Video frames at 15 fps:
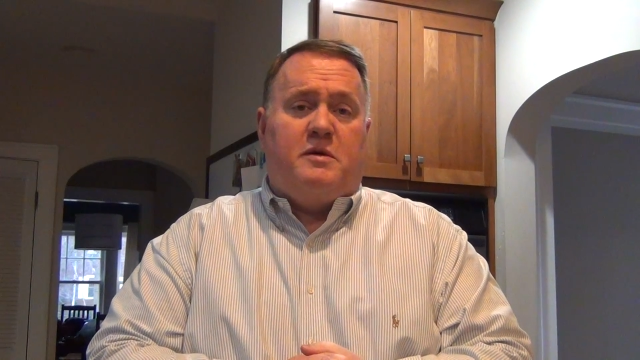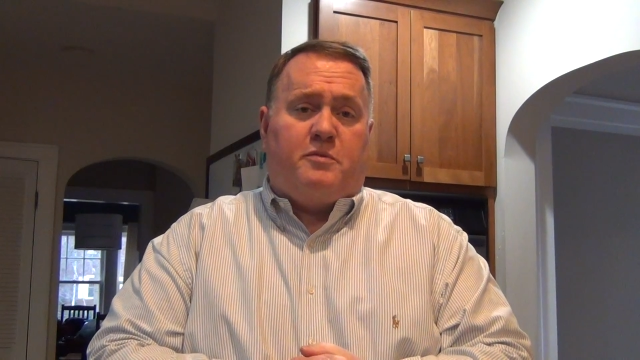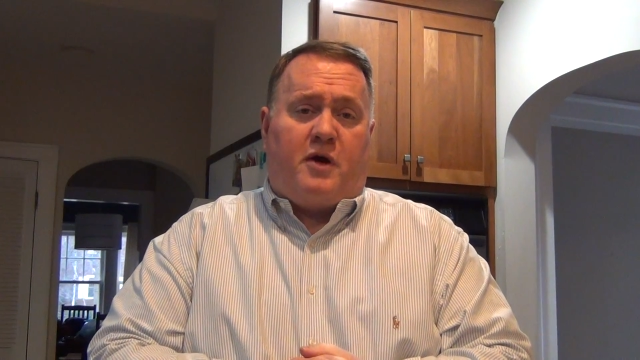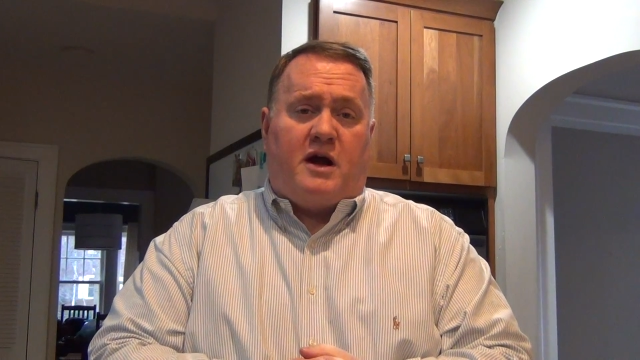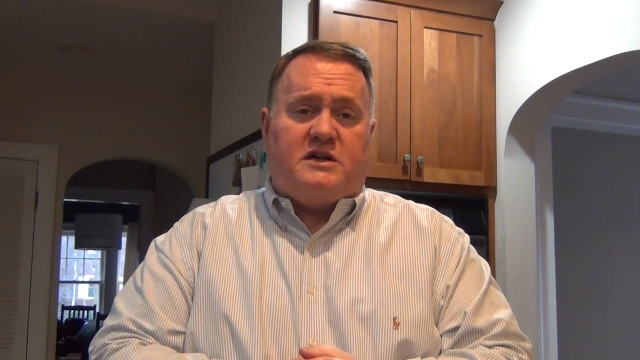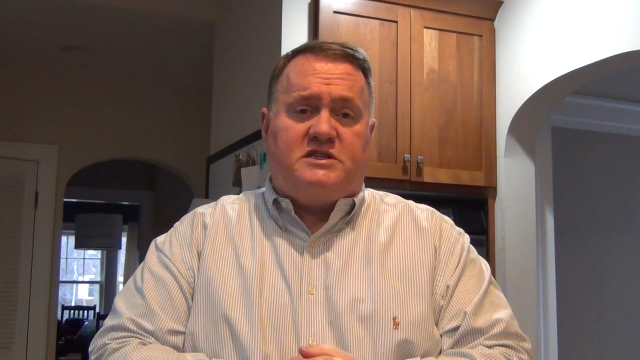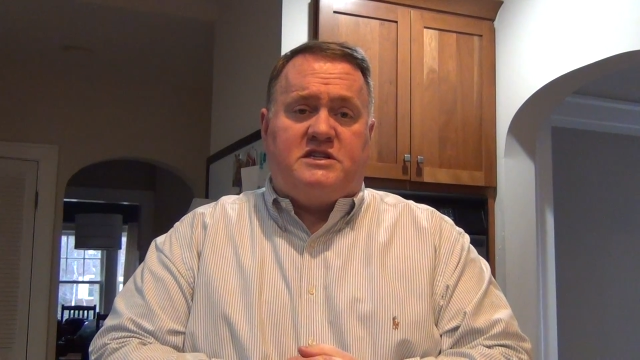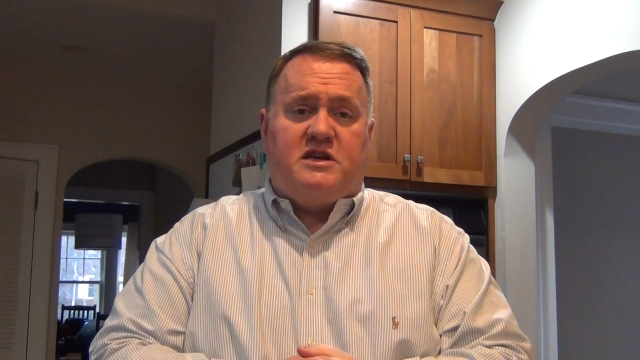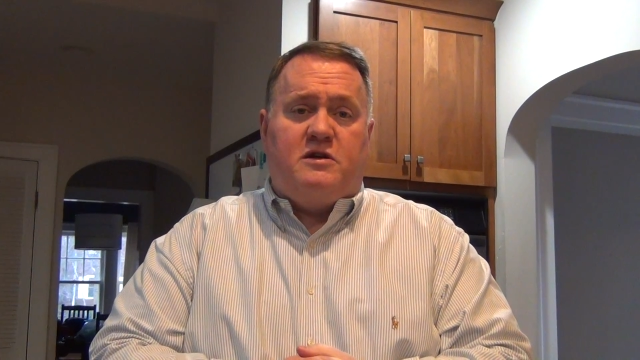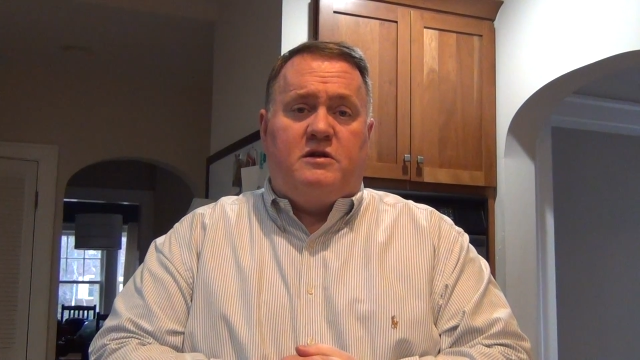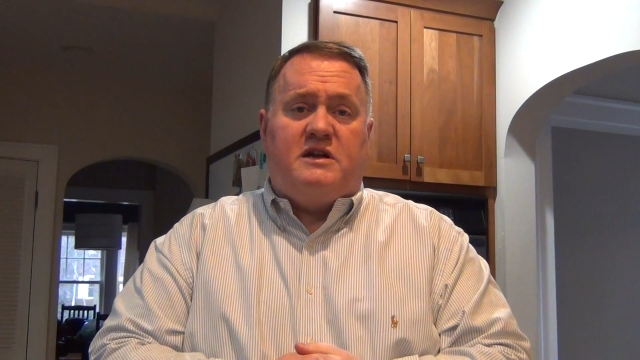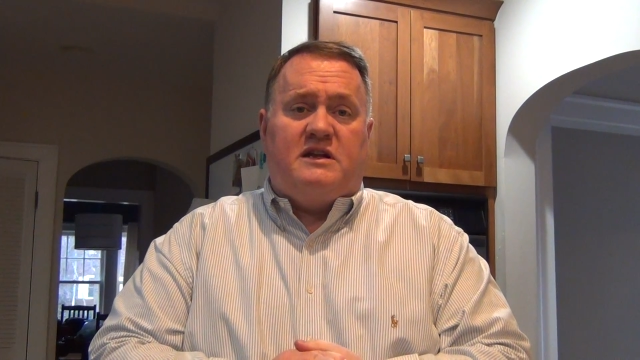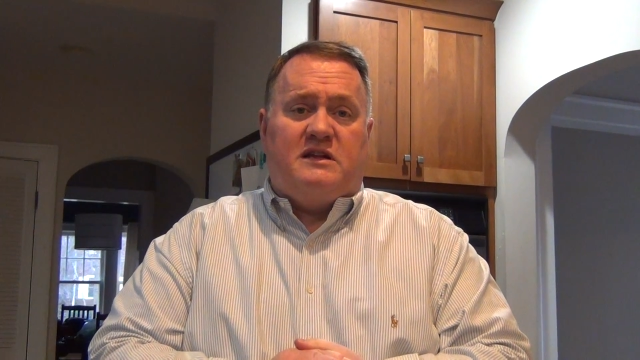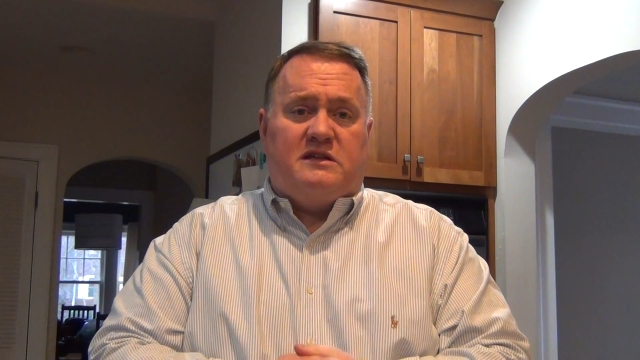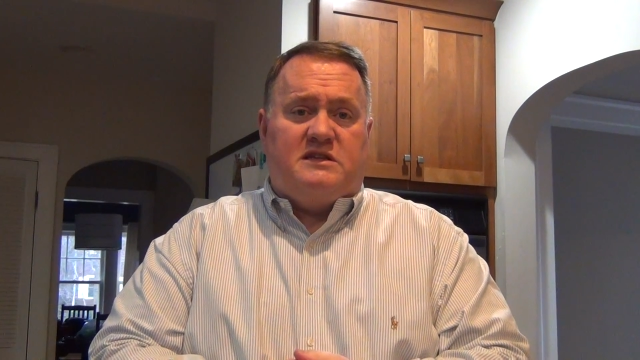
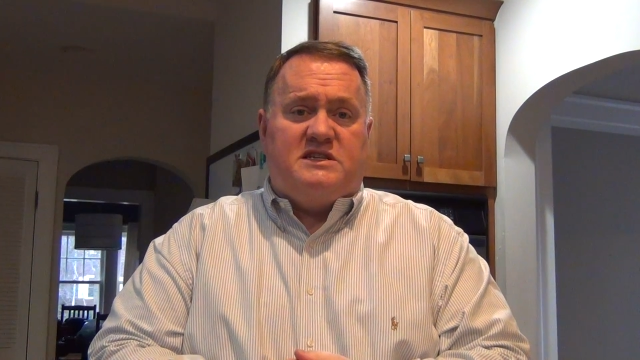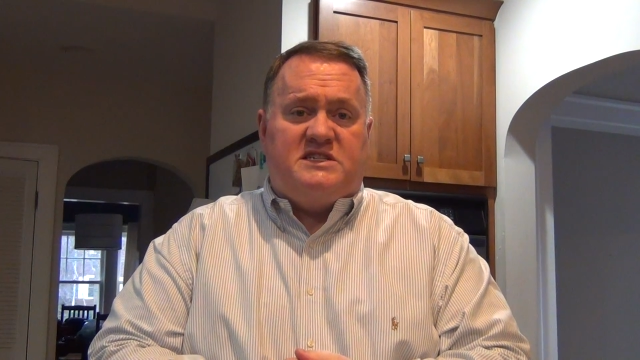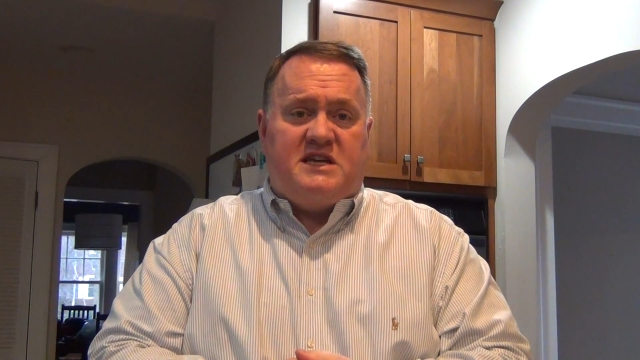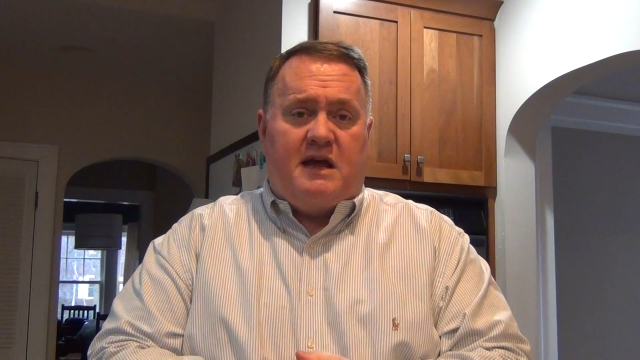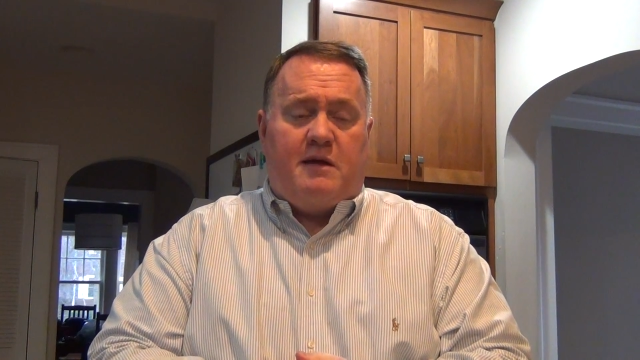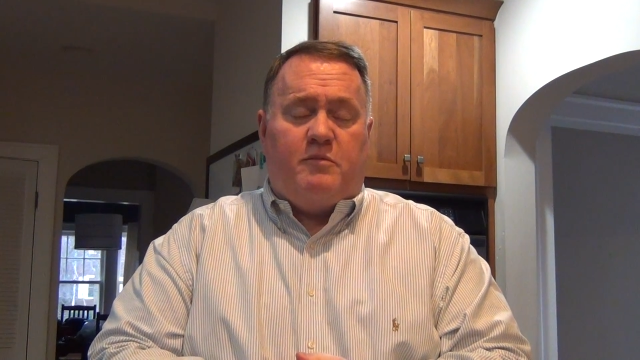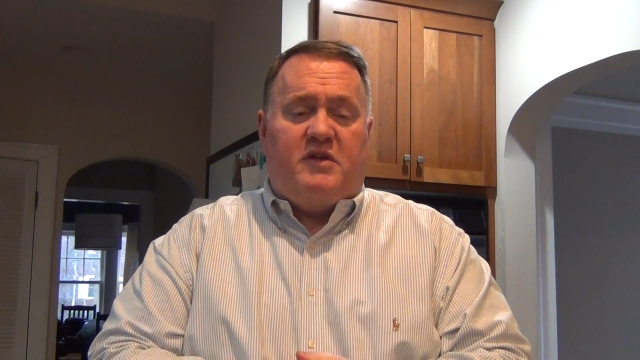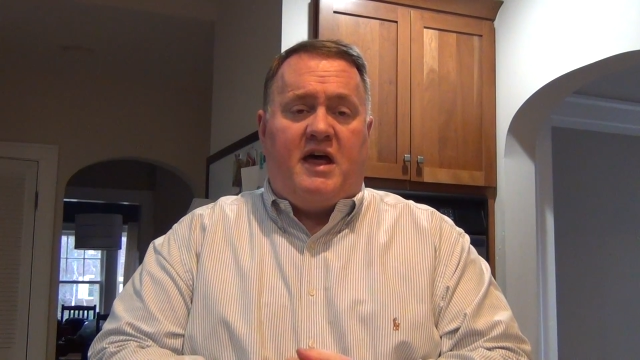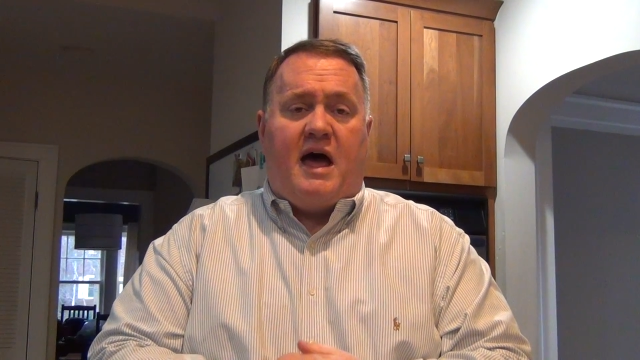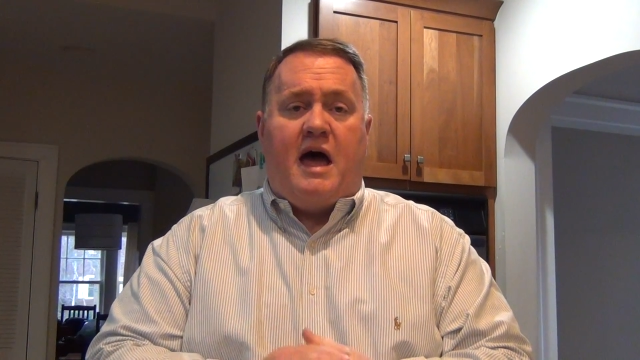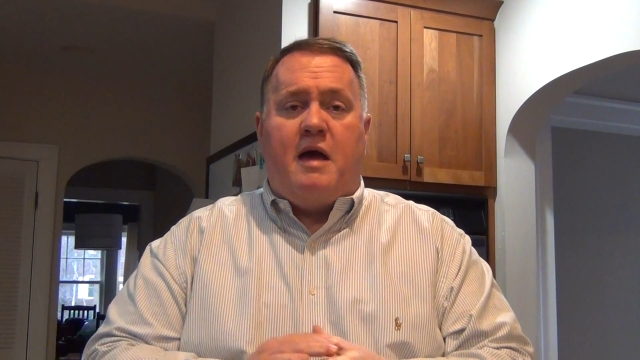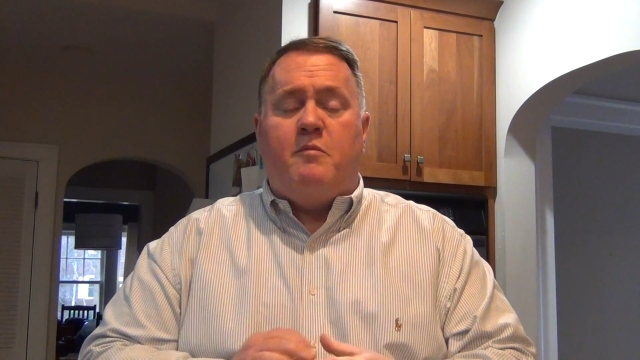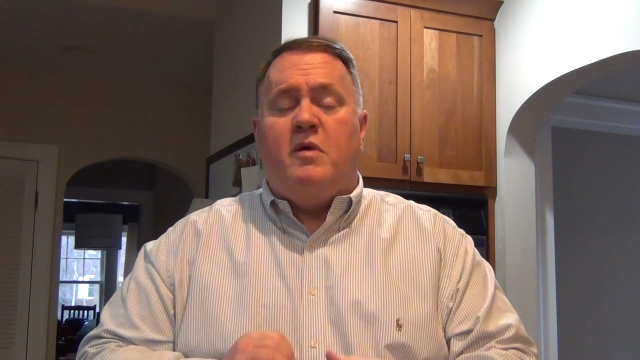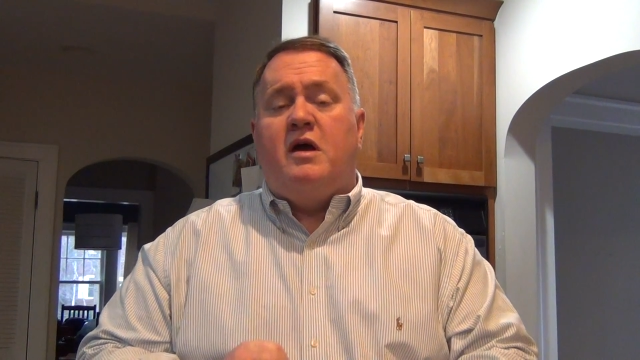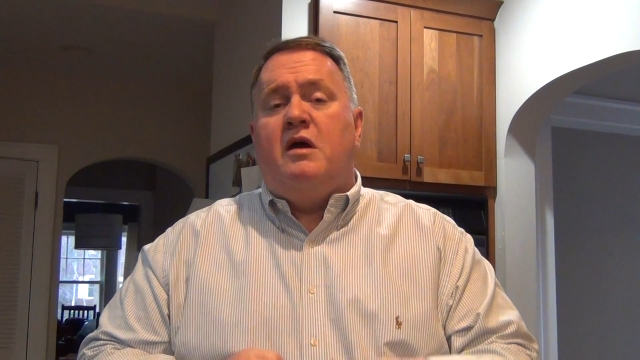prosecuted at the same time